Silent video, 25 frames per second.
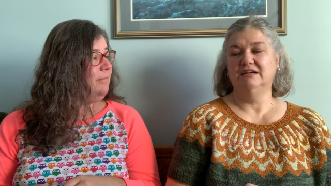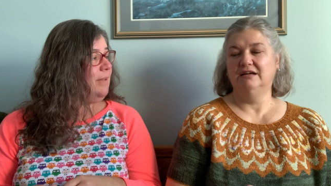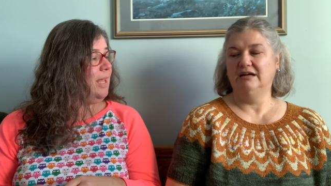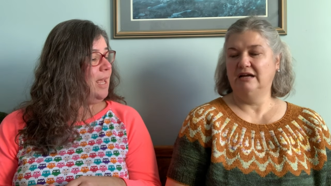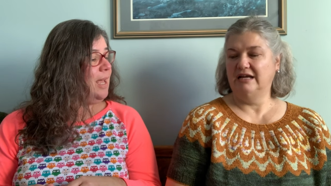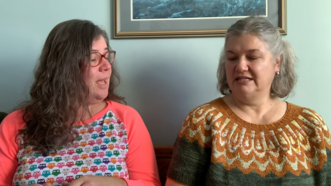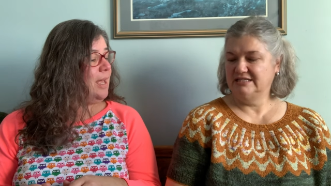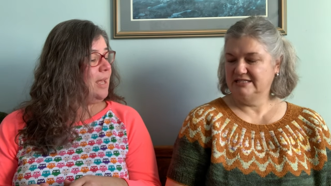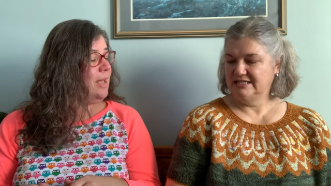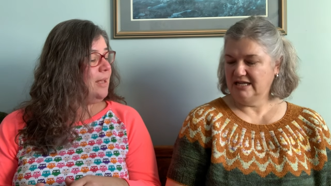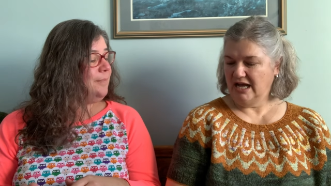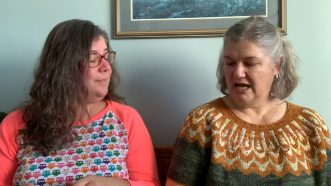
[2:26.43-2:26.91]

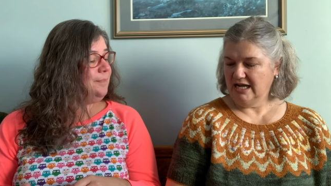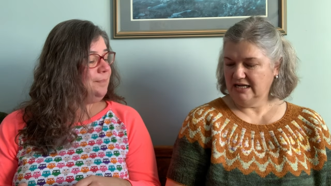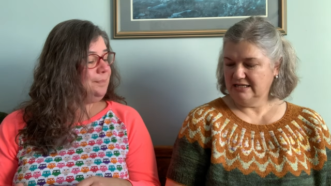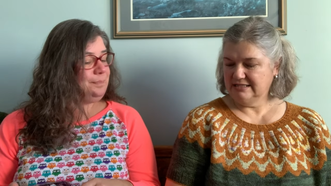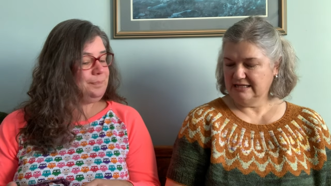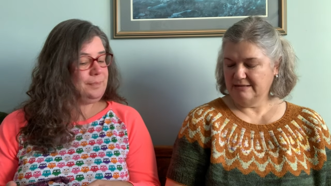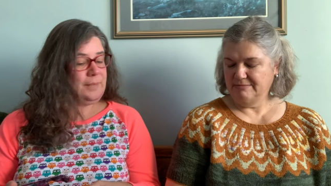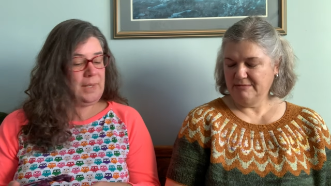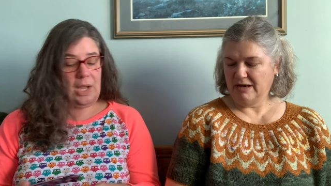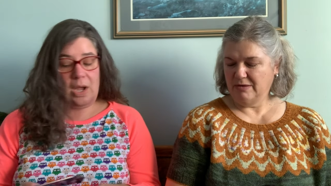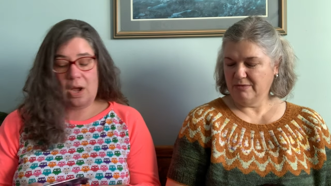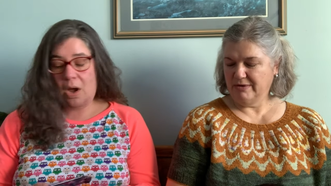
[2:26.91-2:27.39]
Speaker 1: Yeah. And socks?
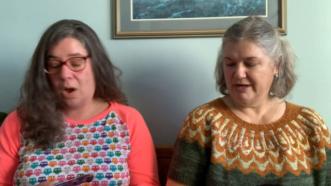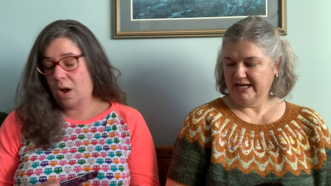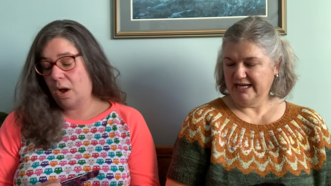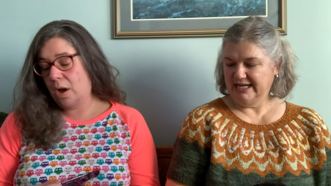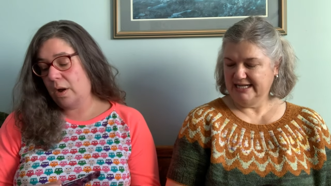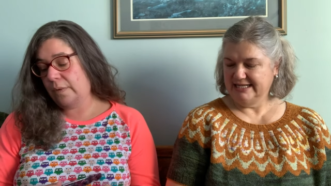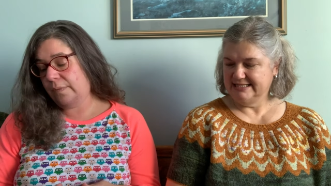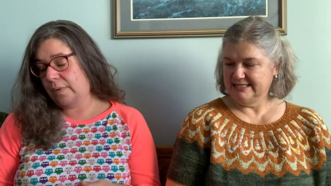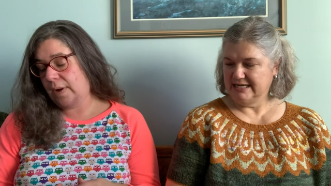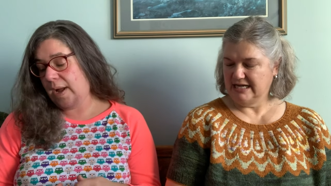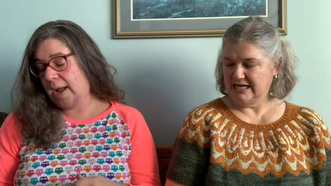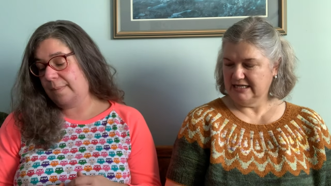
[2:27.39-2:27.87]
I'm not wearing oh,
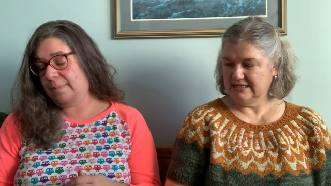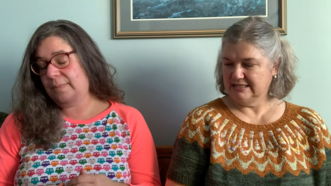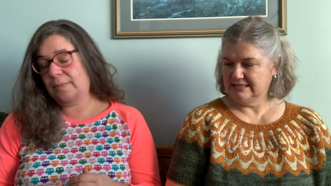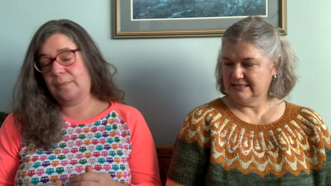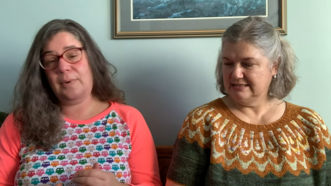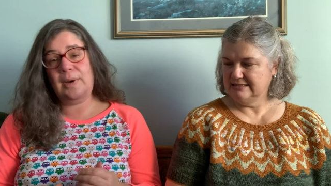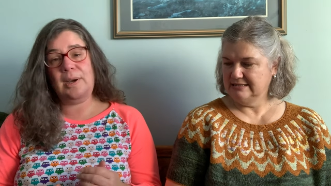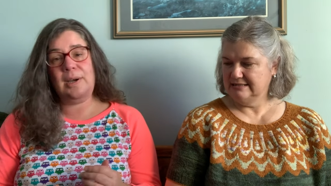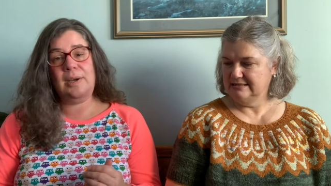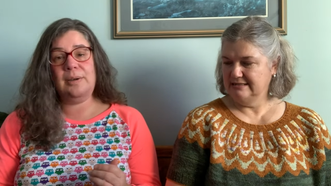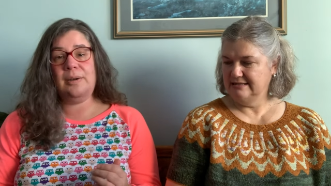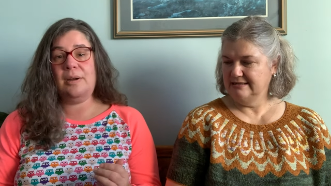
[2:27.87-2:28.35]
socks. I'm
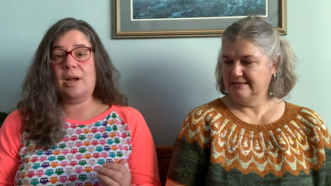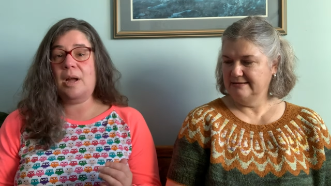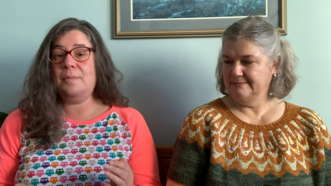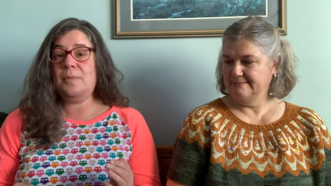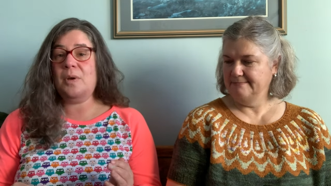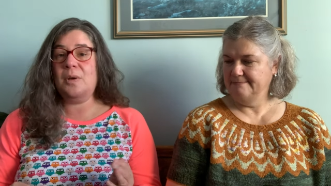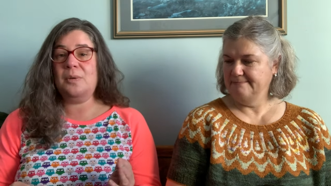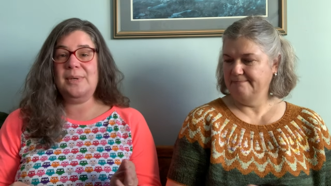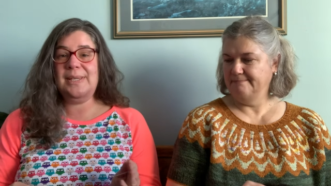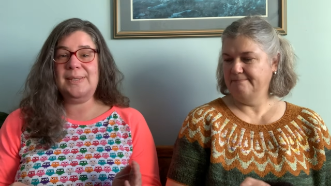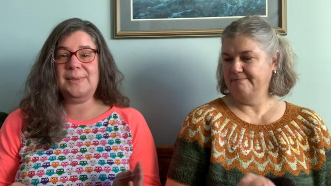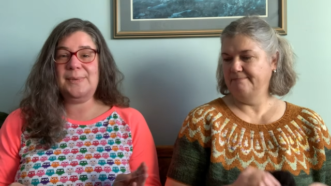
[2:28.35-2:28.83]
wearing, I'm
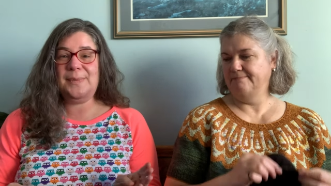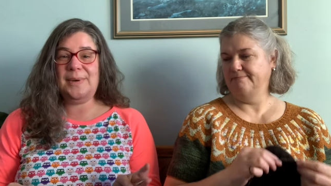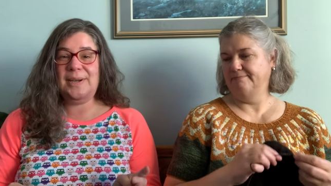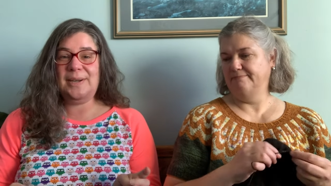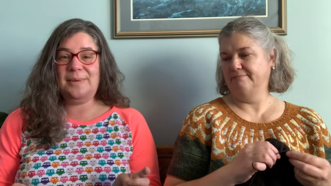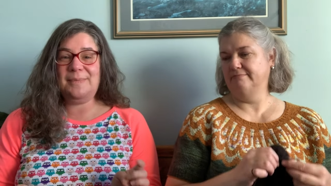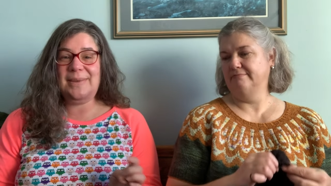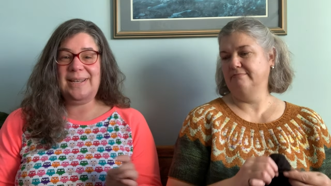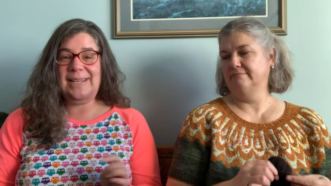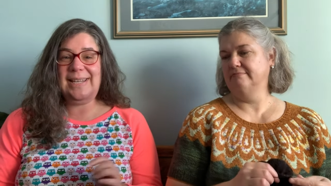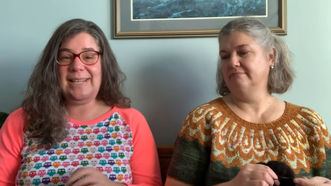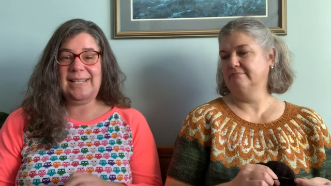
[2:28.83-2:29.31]
always
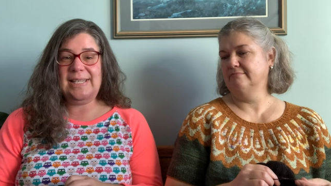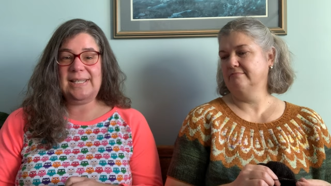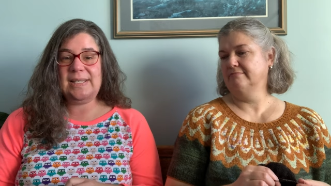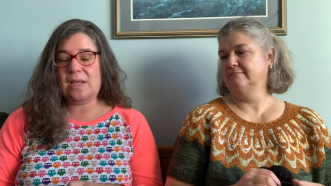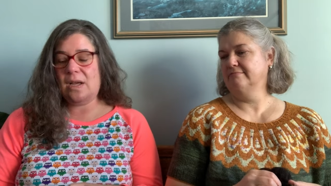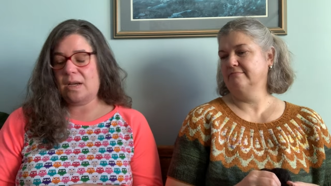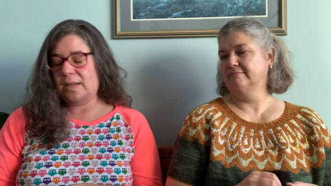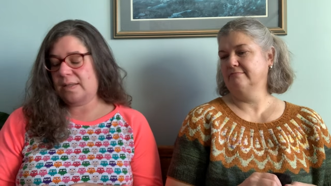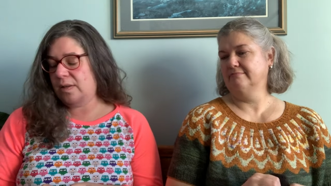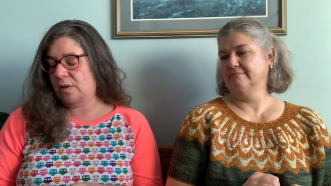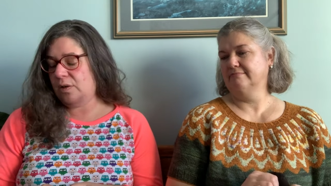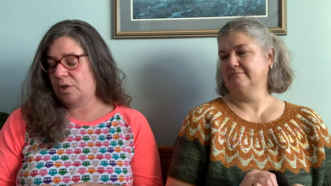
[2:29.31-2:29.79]
wearing my knitted
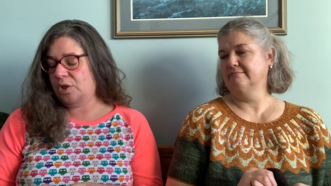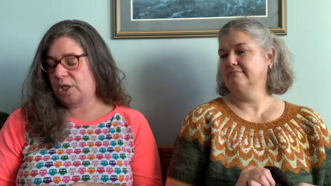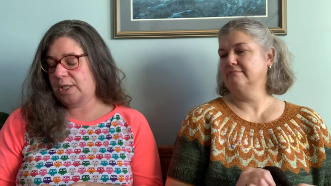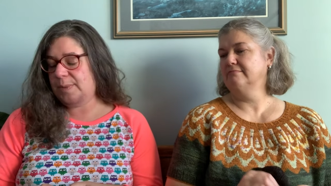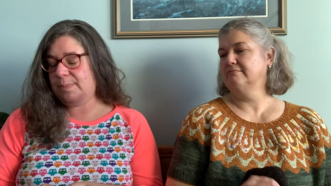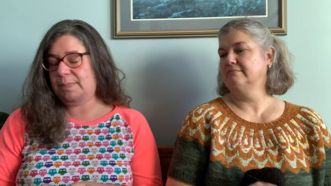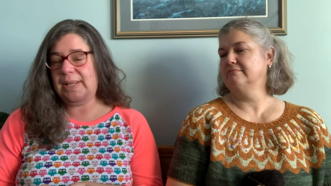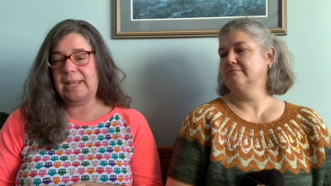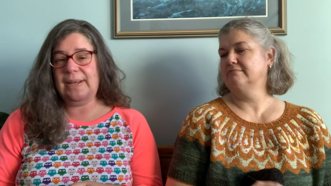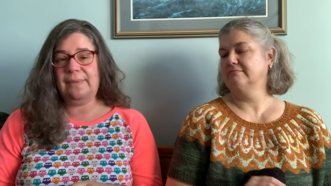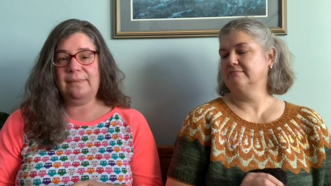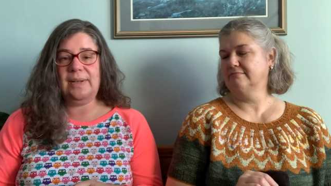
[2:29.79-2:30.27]
socks. They're
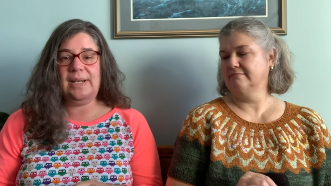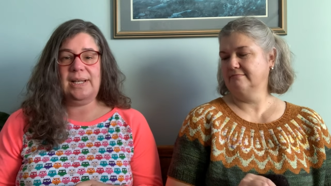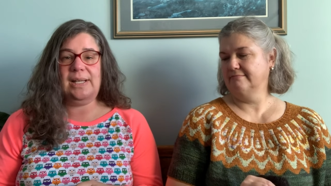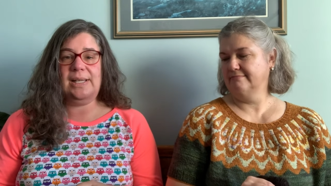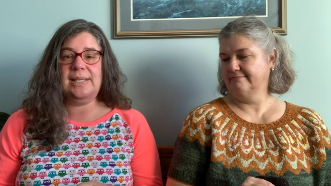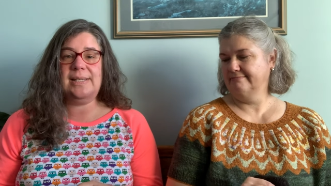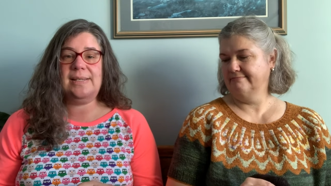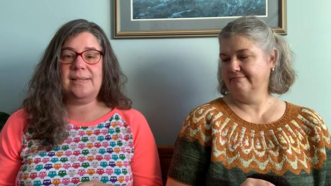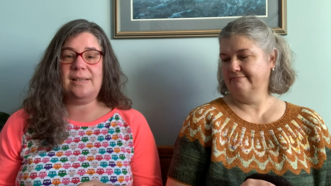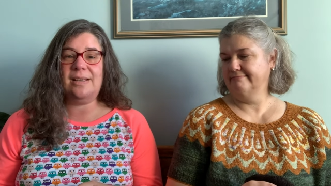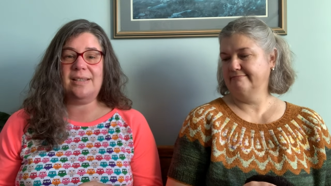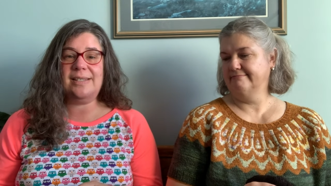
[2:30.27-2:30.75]
just plain
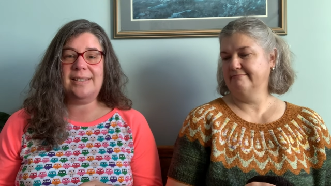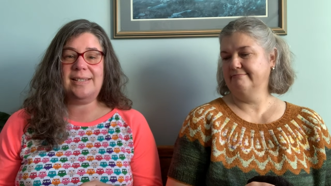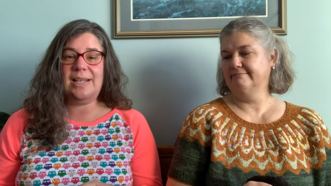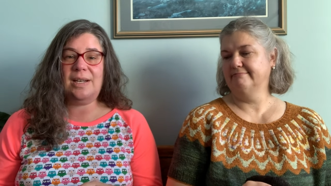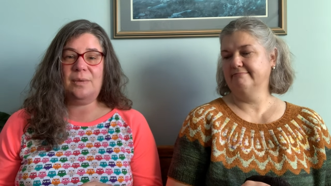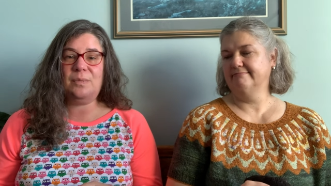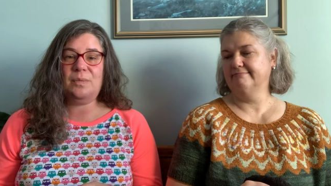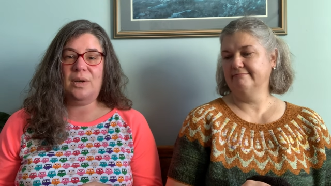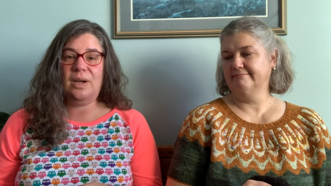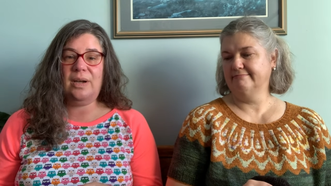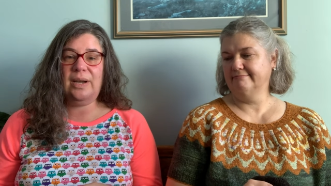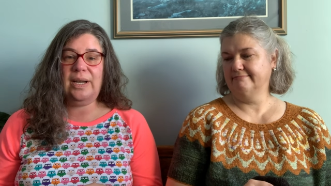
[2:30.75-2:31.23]
vanilla socks that
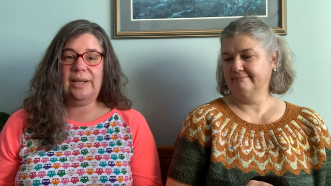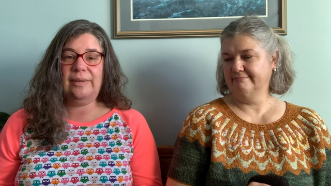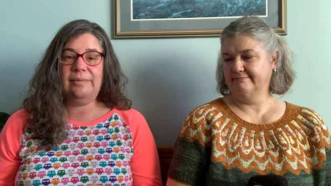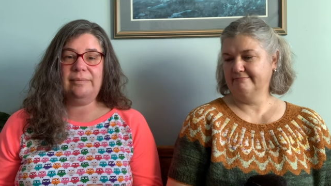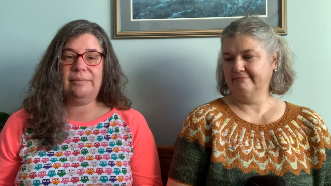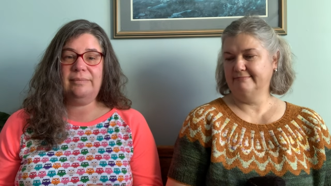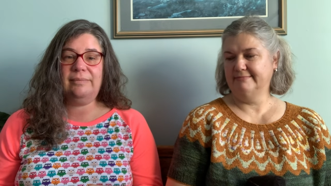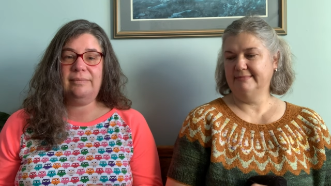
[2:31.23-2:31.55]
I'm wearing.